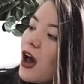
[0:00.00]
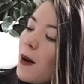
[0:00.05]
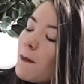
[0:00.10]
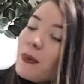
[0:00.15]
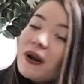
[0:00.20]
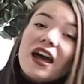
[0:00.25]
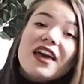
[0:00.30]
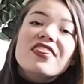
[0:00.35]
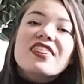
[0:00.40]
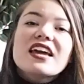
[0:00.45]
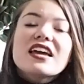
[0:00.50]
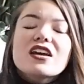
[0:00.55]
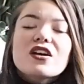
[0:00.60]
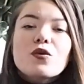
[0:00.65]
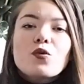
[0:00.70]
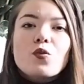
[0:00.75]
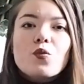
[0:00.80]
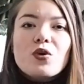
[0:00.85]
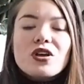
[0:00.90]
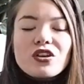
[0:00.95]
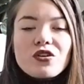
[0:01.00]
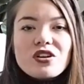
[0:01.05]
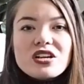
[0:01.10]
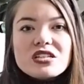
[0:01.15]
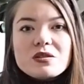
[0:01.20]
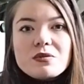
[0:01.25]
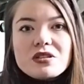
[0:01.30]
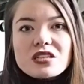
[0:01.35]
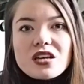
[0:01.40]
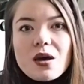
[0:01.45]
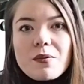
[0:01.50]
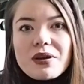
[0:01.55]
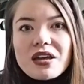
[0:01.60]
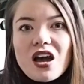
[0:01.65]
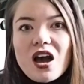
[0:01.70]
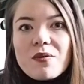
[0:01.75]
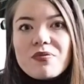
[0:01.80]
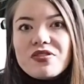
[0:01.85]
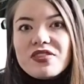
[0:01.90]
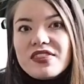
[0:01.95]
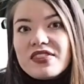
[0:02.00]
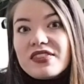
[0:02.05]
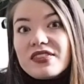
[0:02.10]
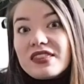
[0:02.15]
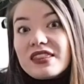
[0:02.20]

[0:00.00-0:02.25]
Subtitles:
But I think with Christmas coming up,